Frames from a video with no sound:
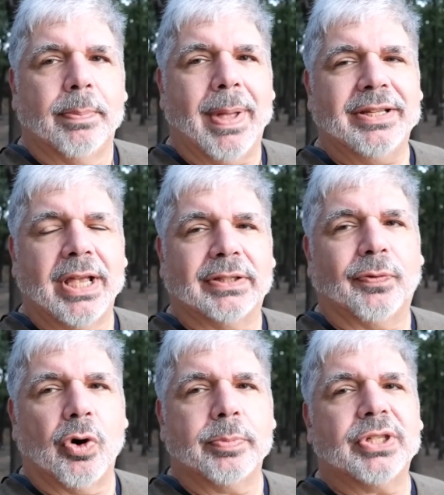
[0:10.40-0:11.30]
Pentax
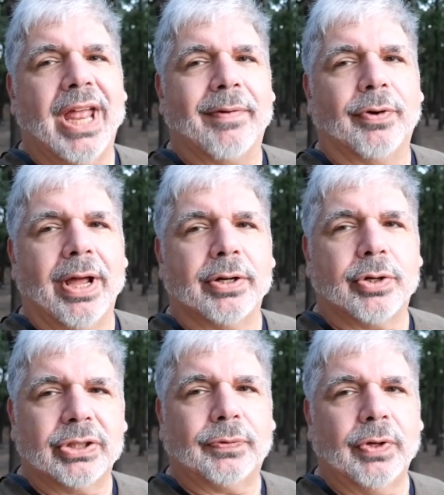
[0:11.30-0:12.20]
Forum staff writer
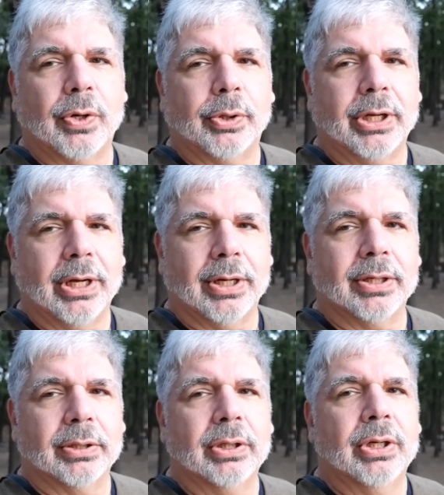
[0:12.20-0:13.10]
Chris Viola
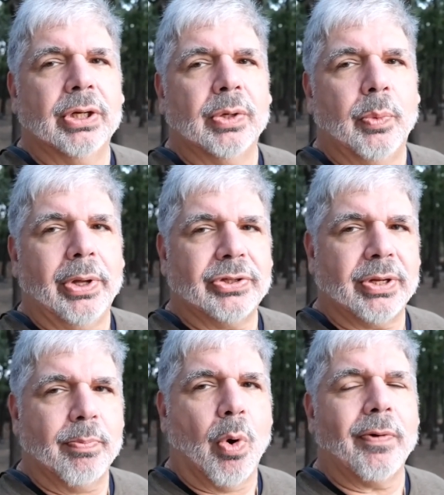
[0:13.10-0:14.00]
here with
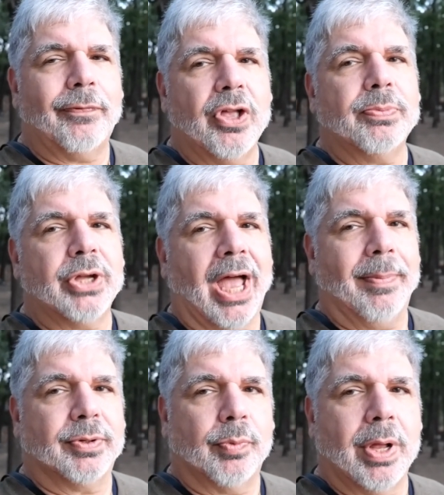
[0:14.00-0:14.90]
some more film
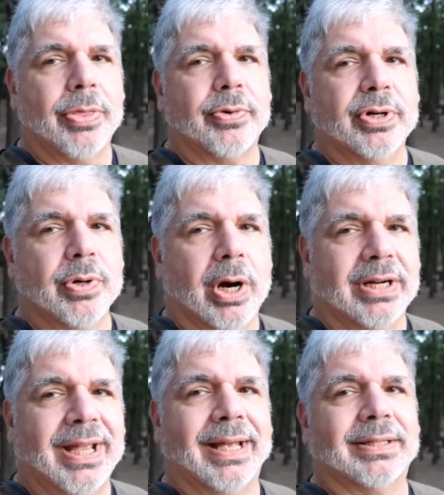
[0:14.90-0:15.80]
types run through our
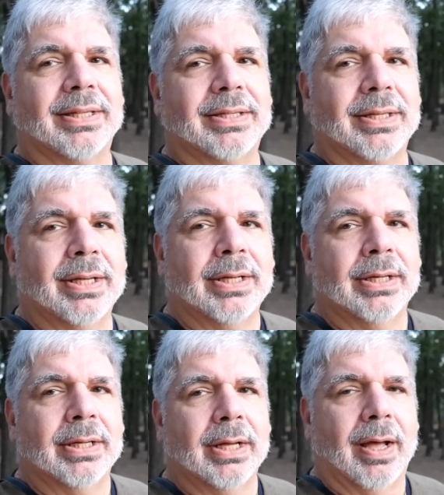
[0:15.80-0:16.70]
tests
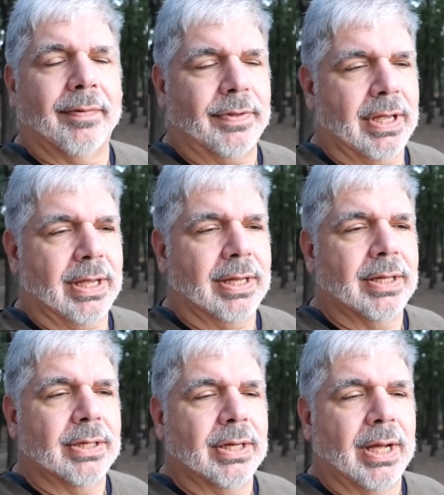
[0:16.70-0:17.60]
of the
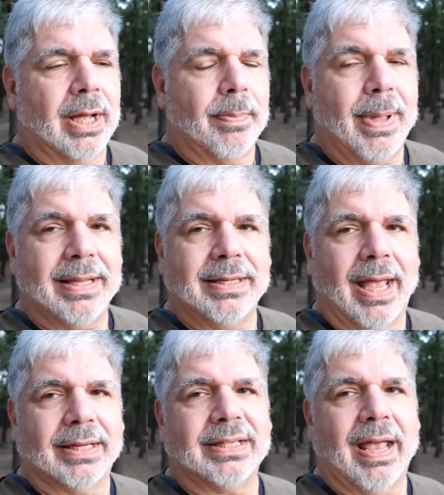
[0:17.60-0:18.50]

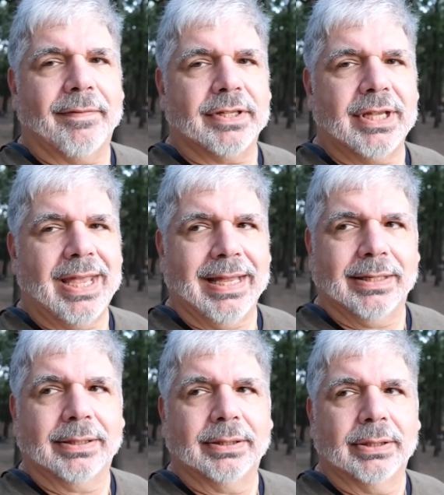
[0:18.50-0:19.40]
Pentax
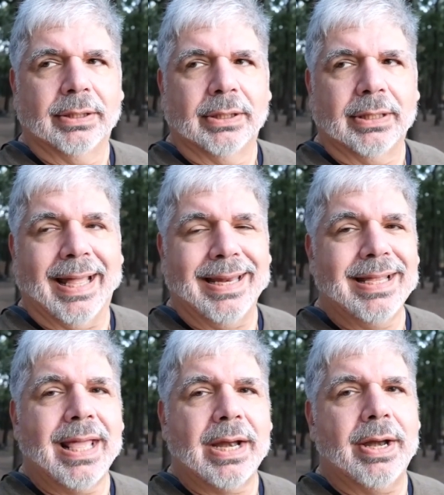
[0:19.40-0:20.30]
17. I
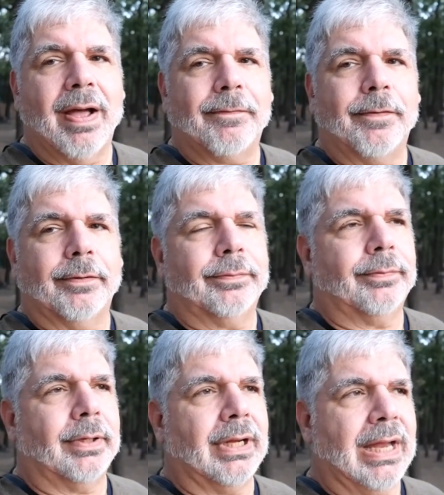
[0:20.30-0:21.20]
didn't get enough
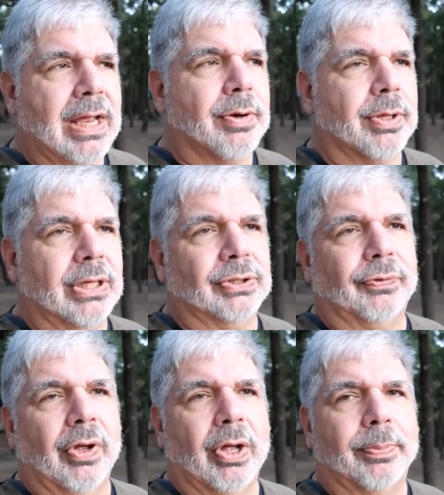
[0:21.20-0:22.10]
of either of these
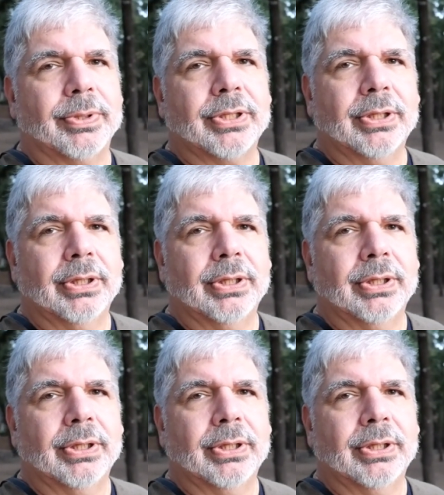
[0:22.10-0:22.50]
films